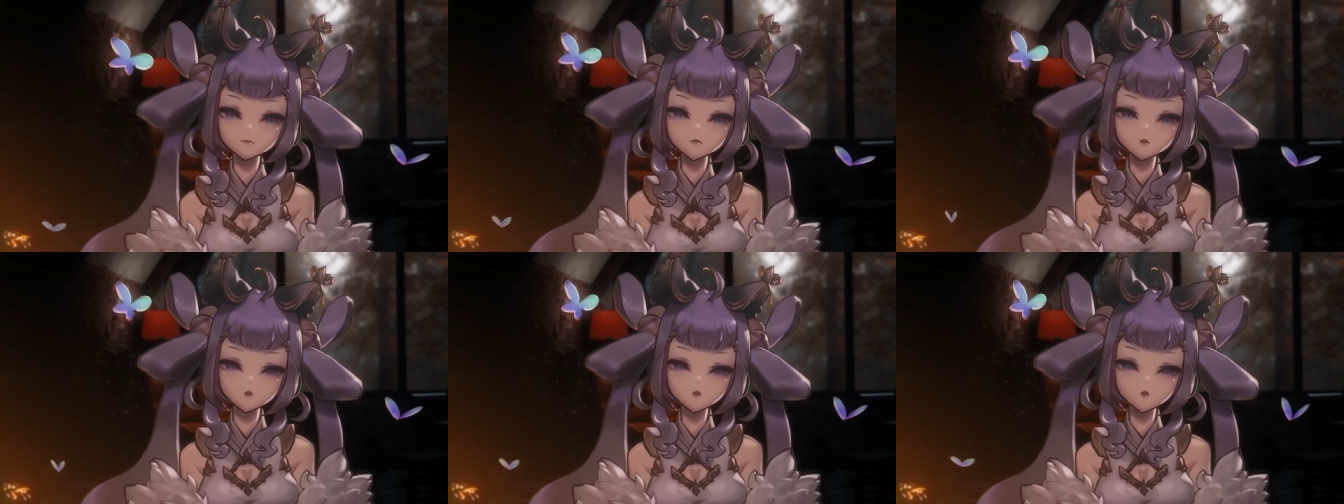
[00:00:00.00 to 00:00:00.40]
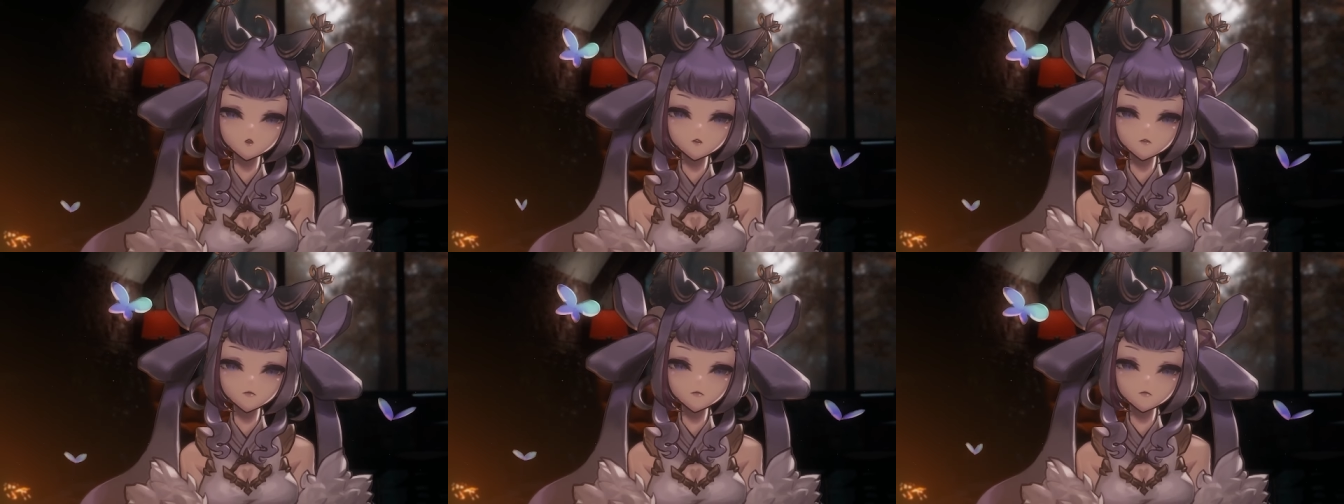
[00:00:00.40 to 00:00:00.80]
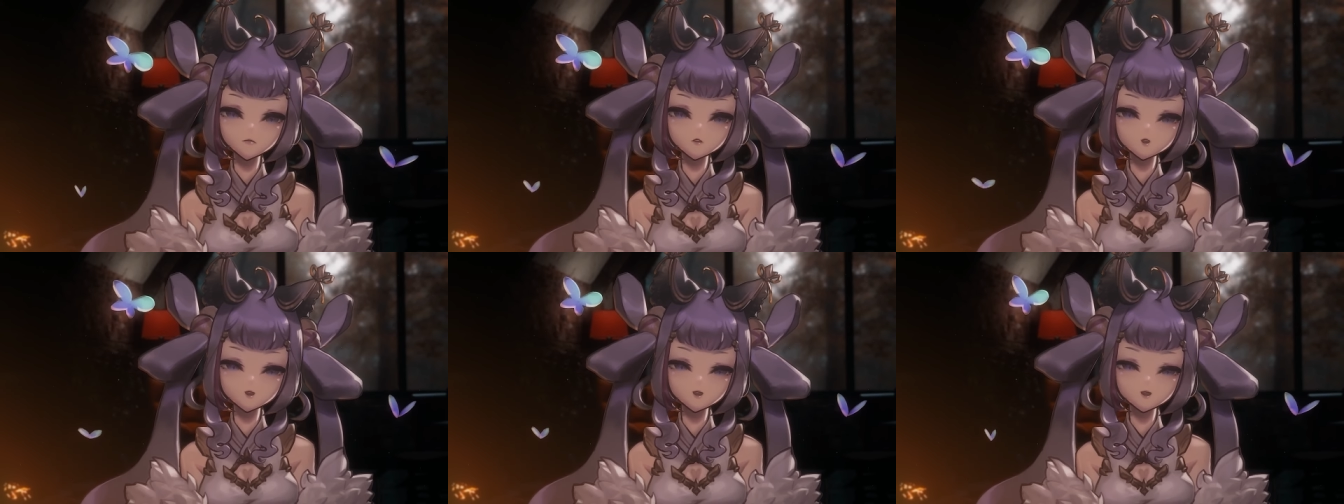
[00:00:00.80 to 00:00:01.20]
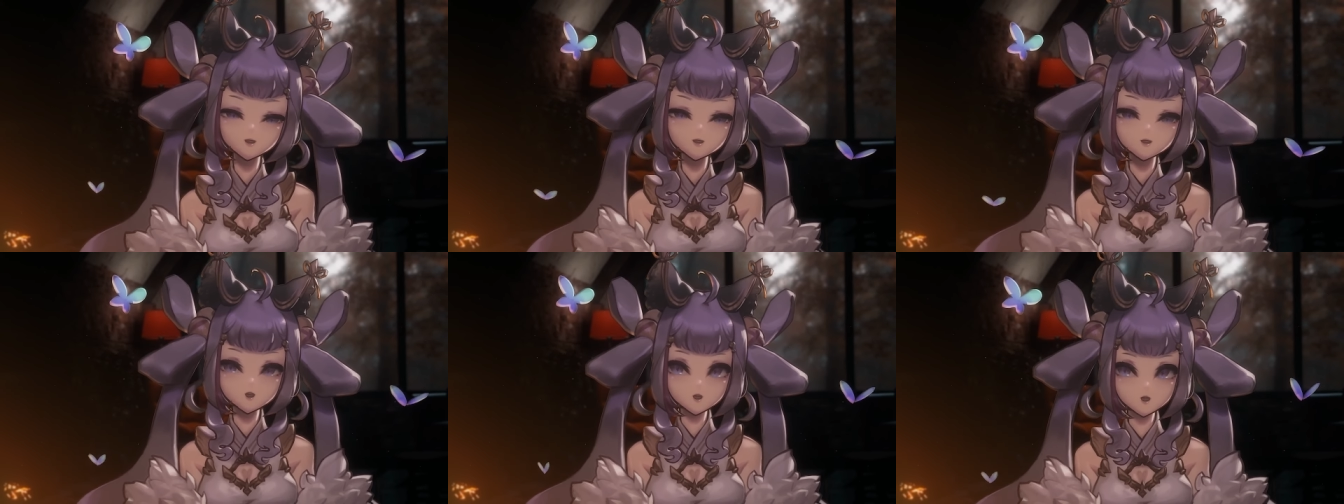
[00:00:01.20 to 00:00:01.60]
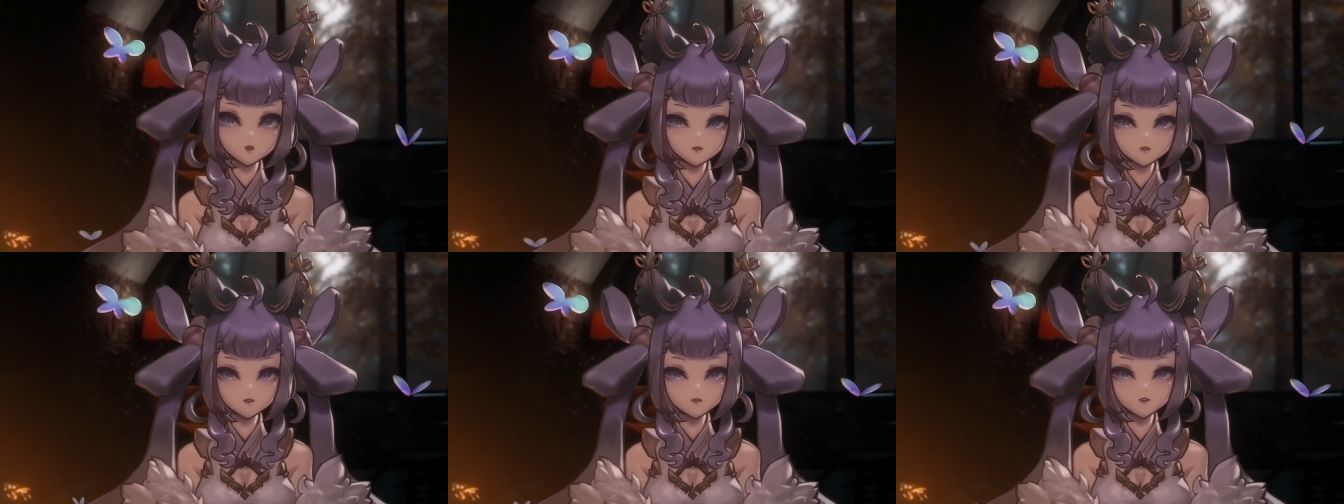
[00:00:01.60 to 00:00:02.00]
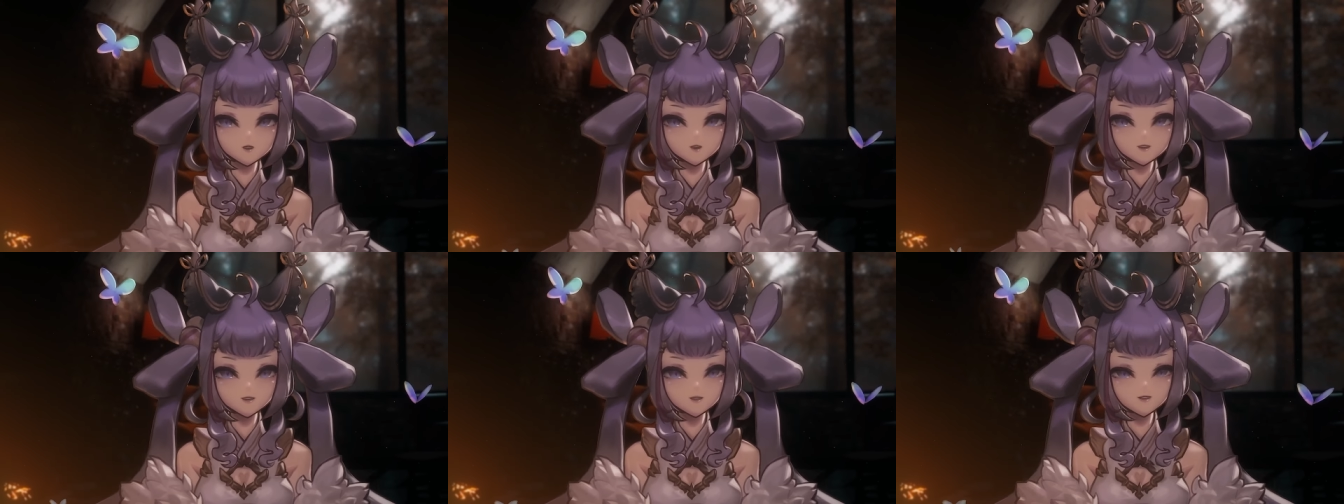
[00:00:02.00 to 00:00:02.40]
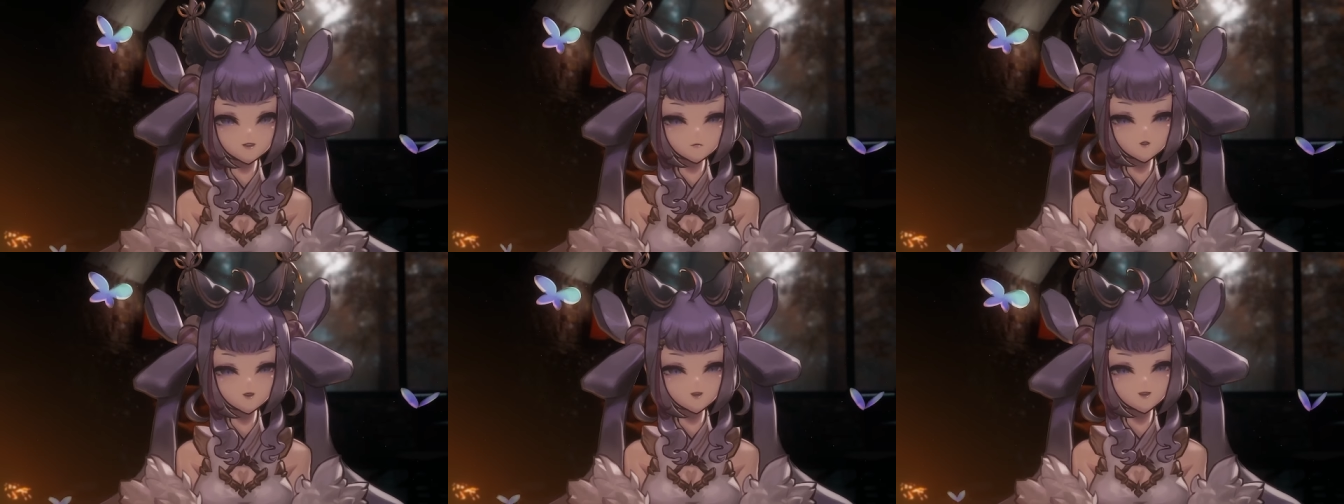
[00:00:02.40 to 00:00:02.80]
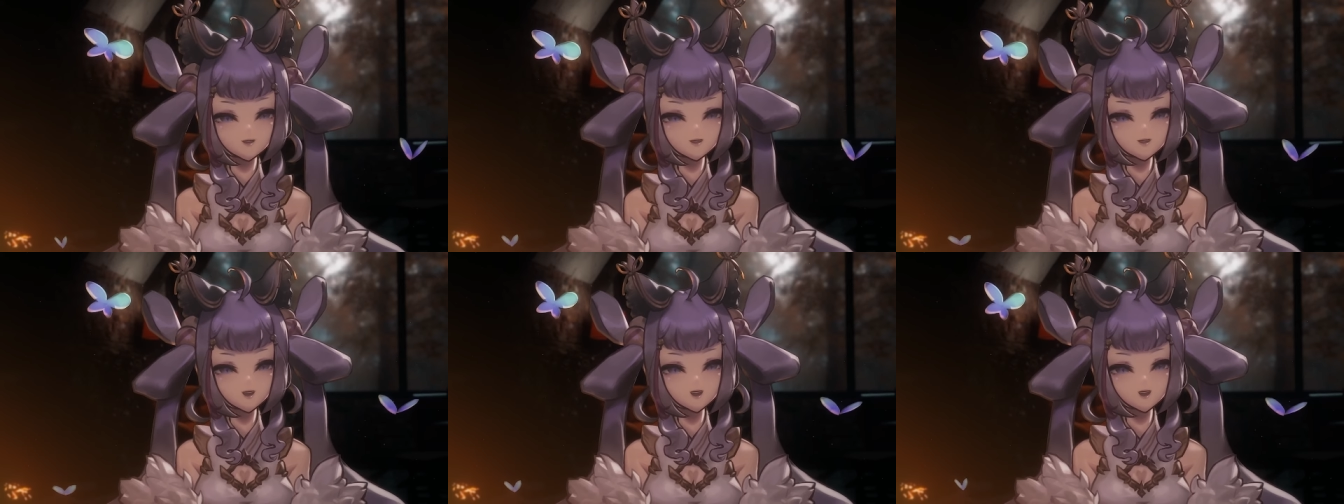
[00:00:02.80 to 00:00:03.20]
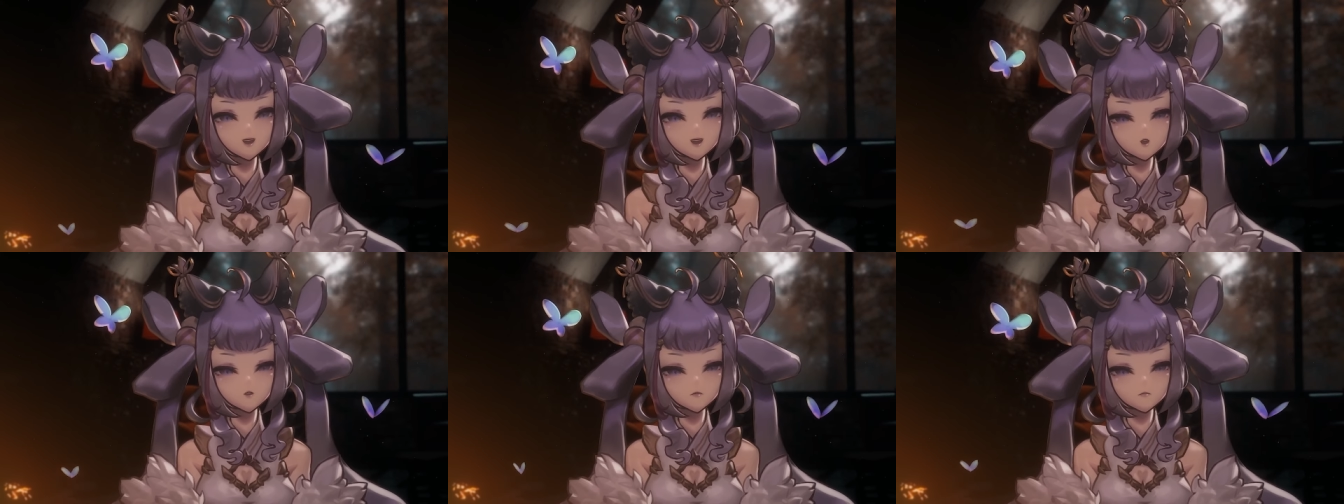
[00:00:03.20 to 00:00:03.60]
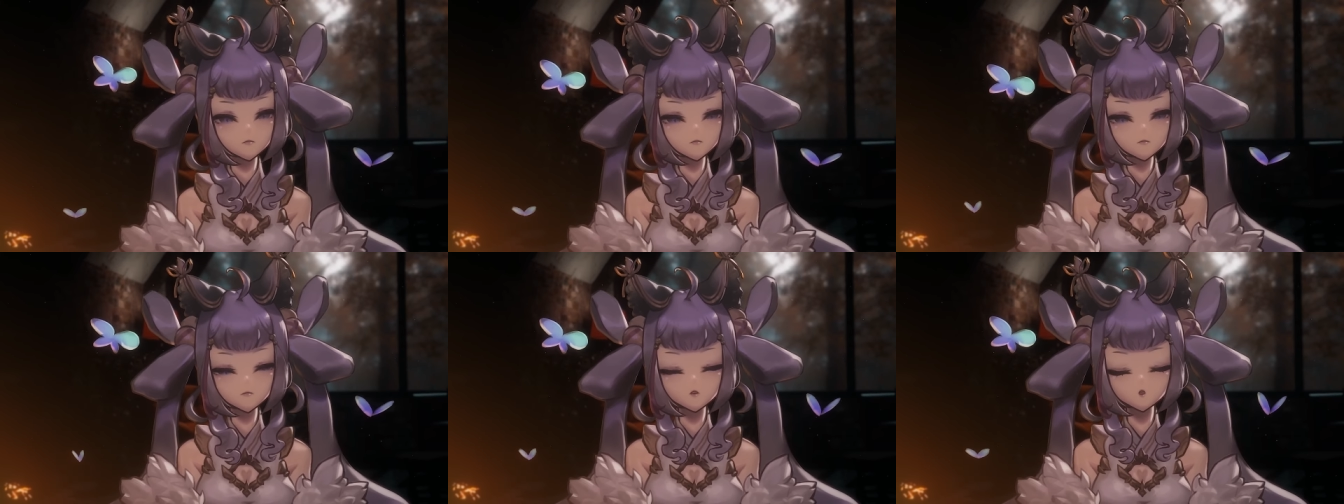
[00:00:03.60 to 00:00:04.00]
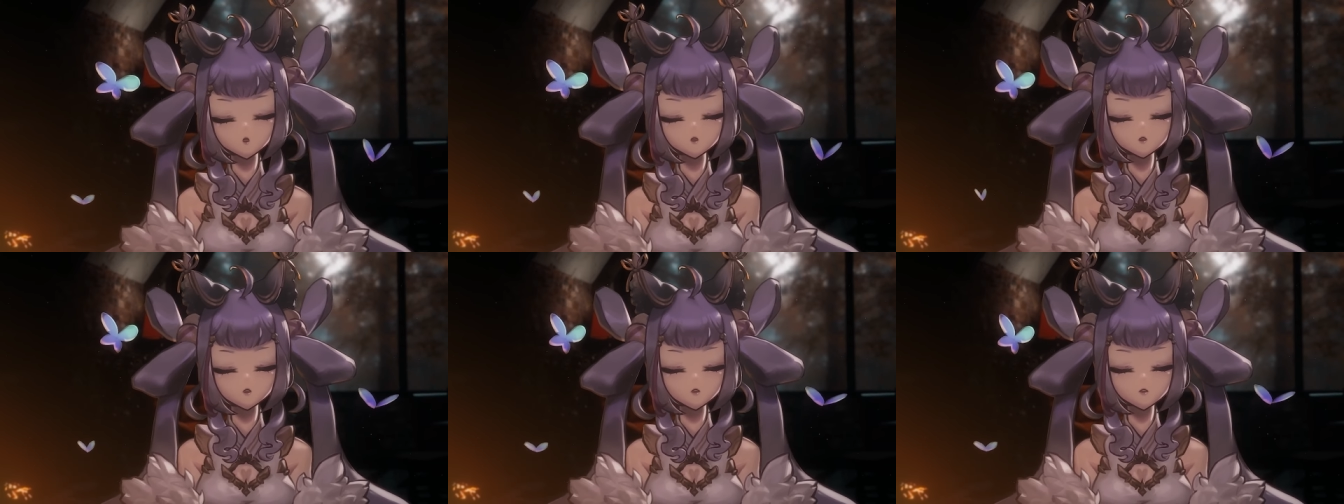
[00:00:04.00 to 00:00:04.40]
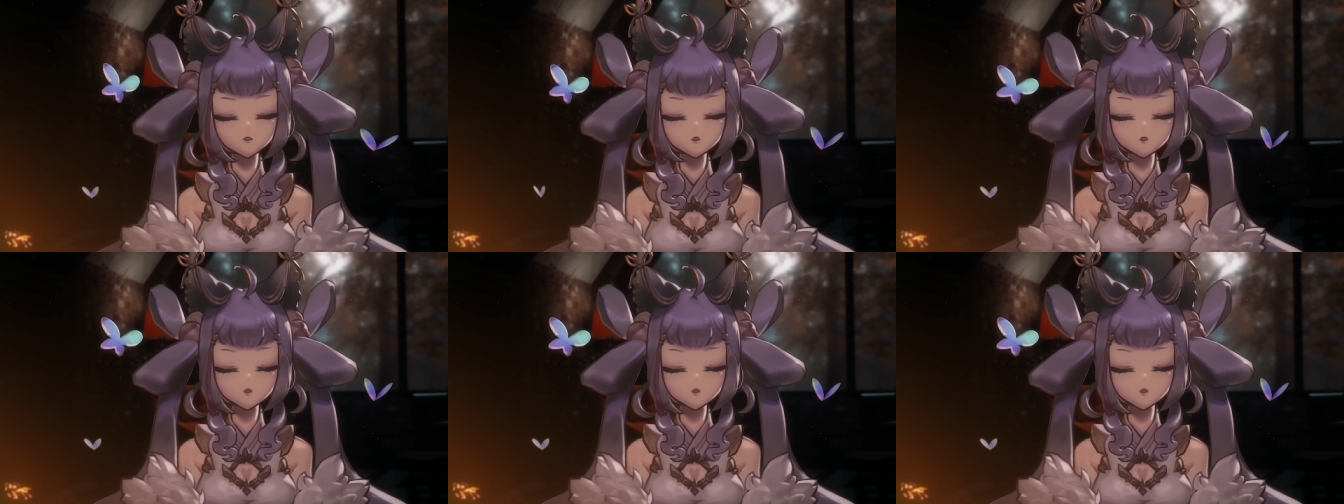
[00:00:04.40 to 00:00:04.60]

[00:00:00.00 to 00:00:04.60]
you can choose to make today wonderful.